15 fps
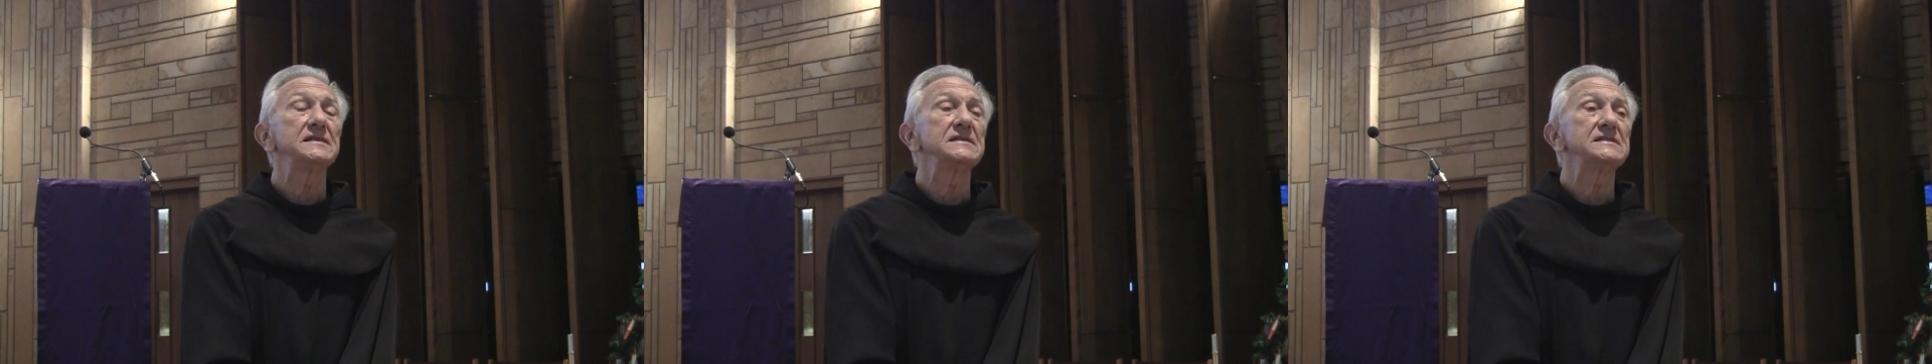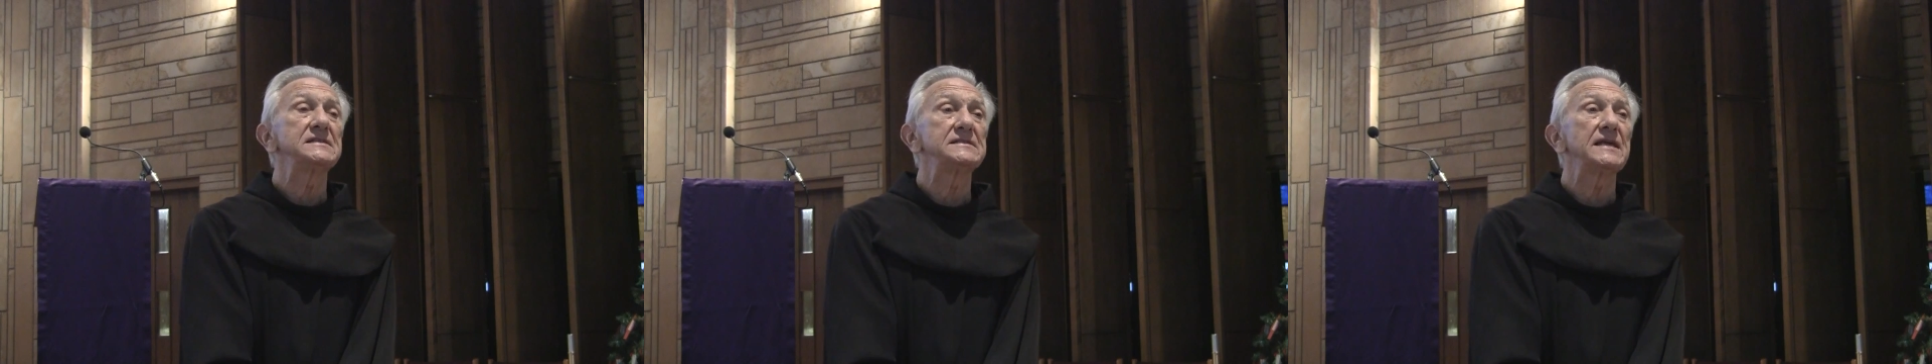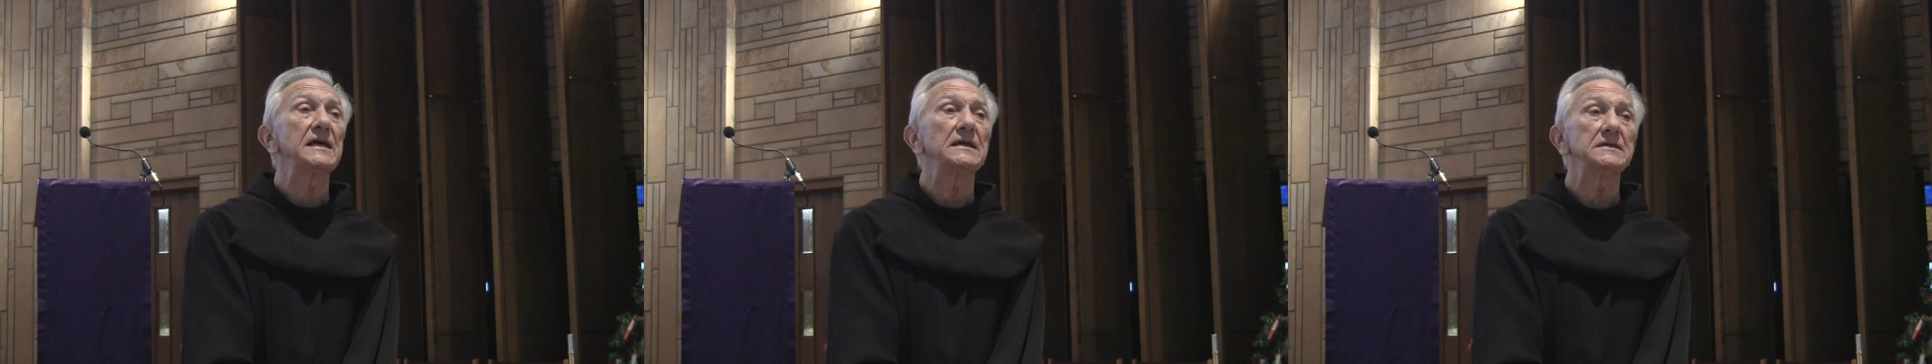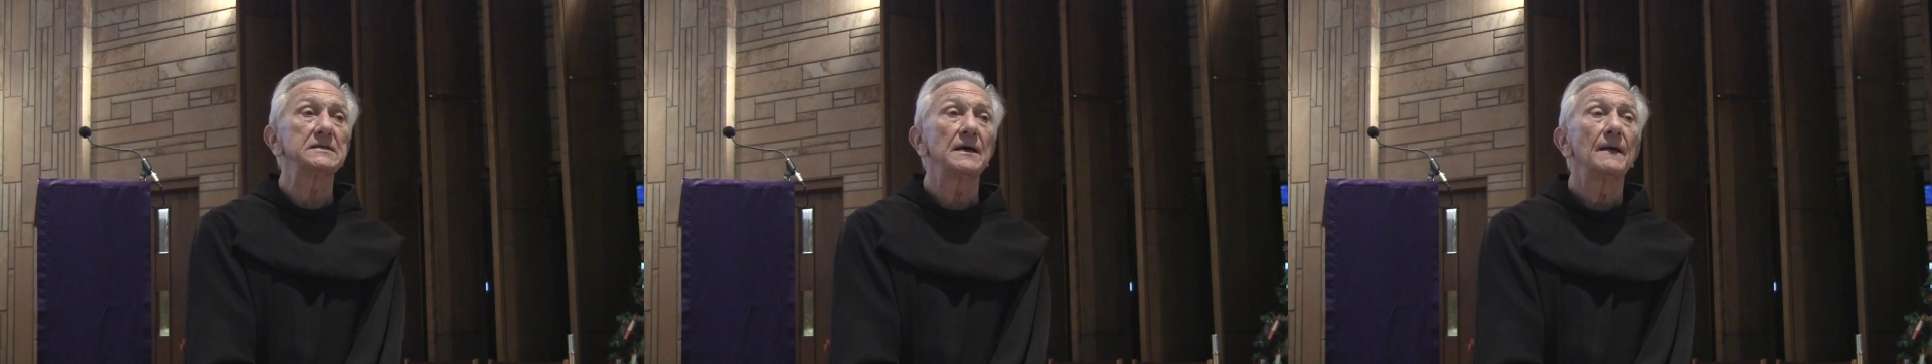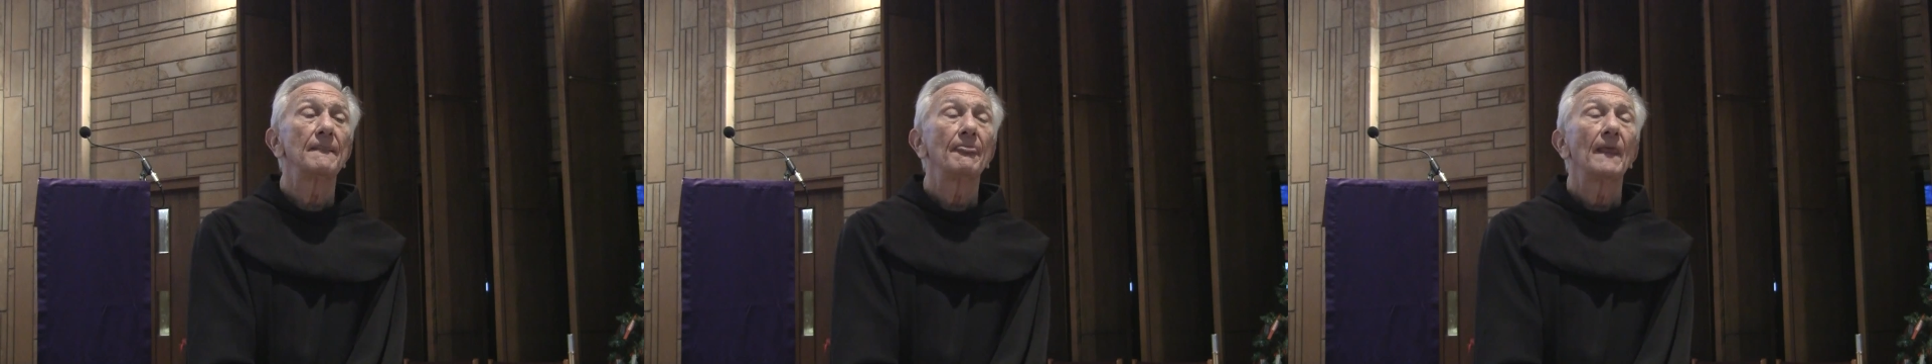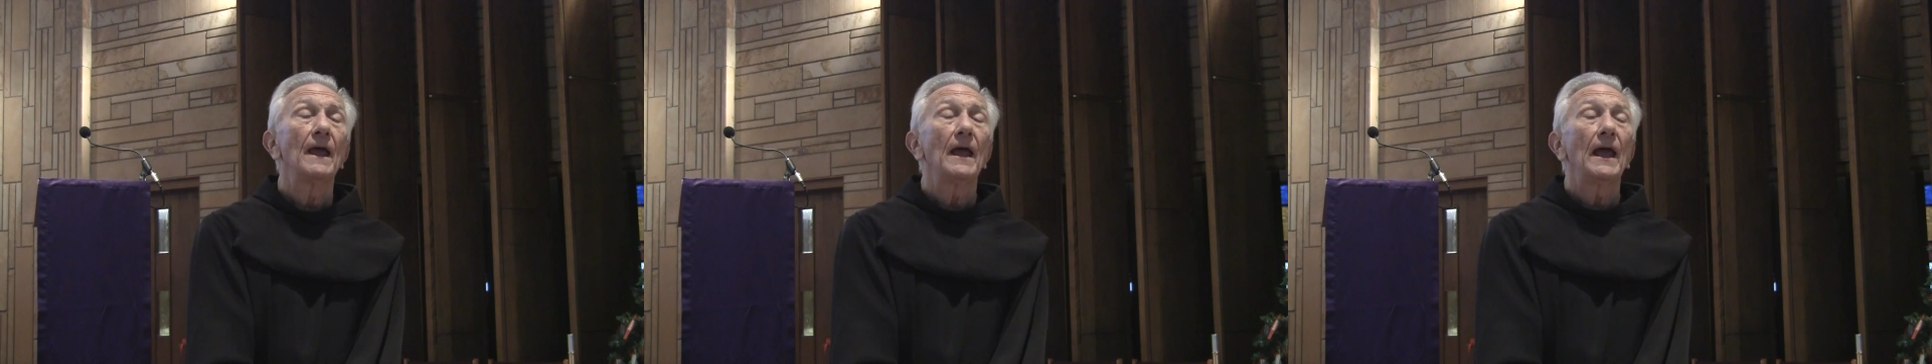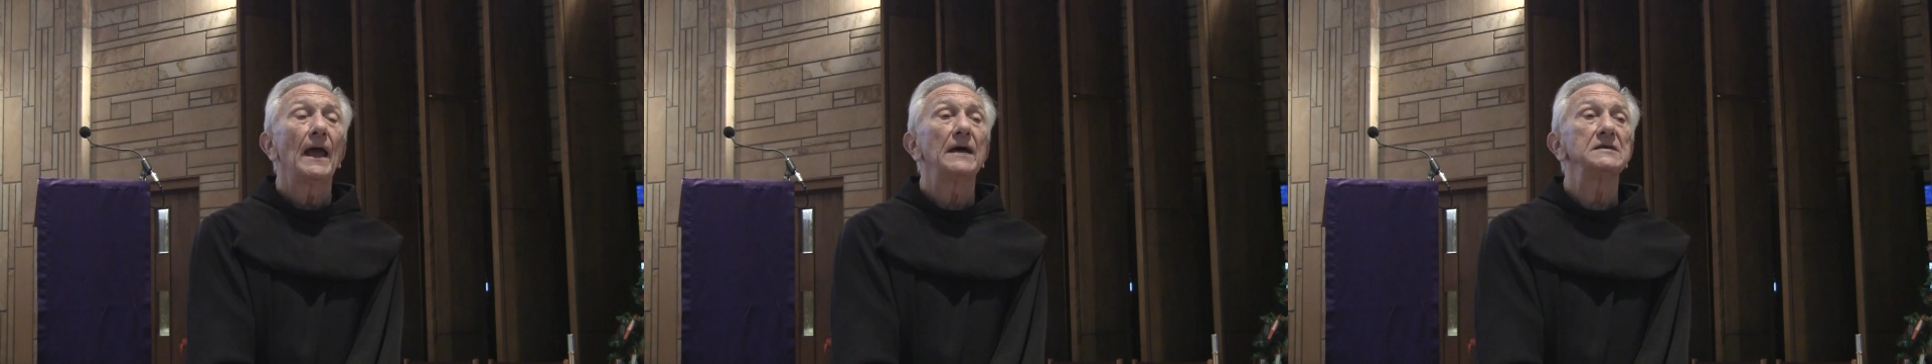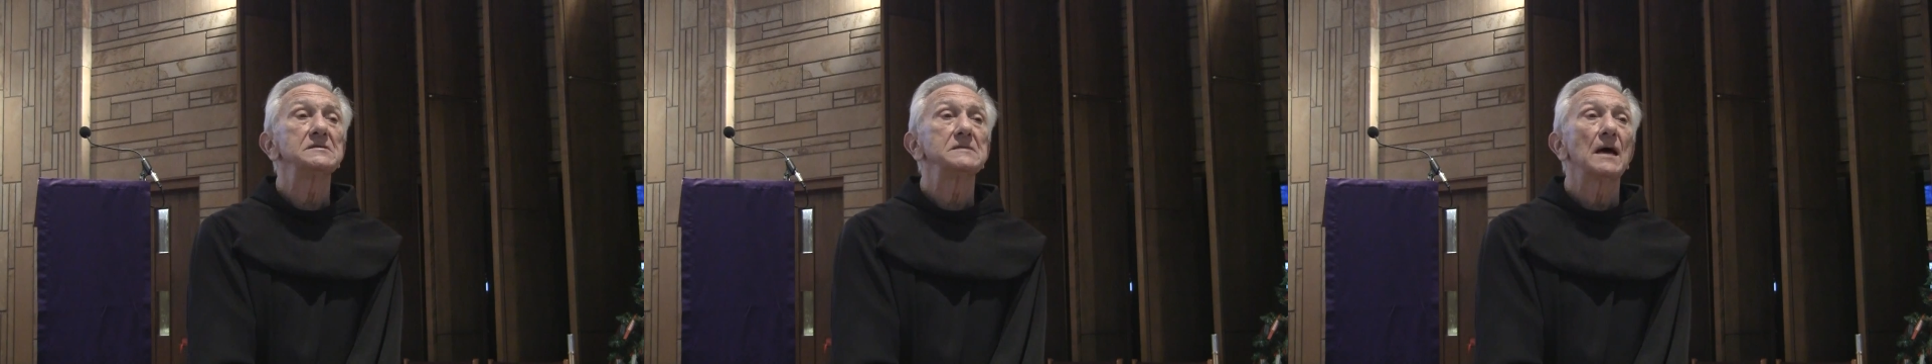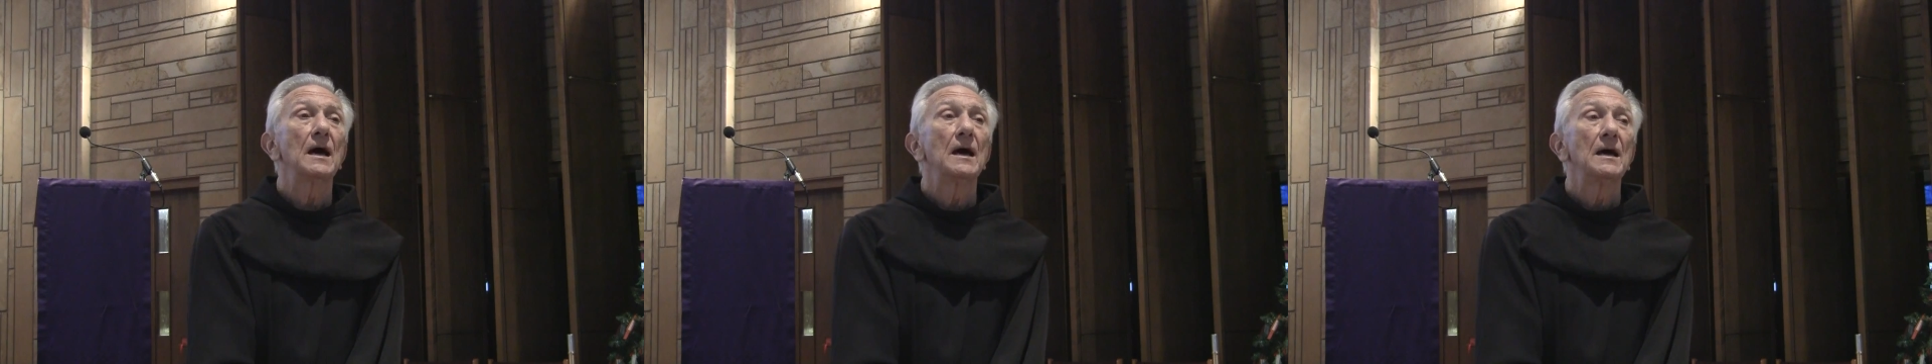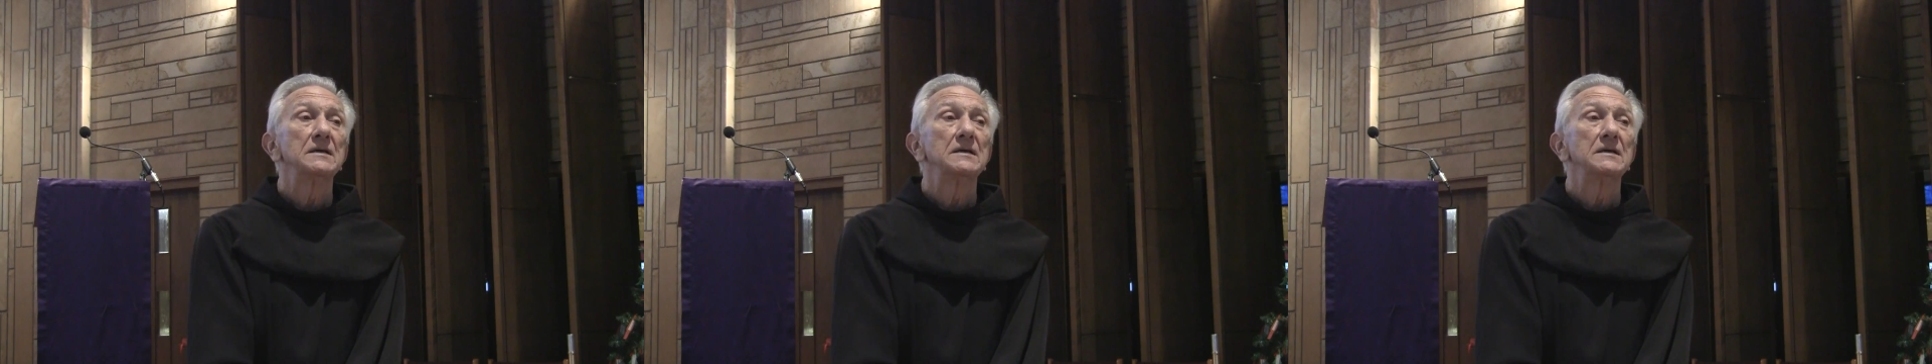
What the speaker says: this state as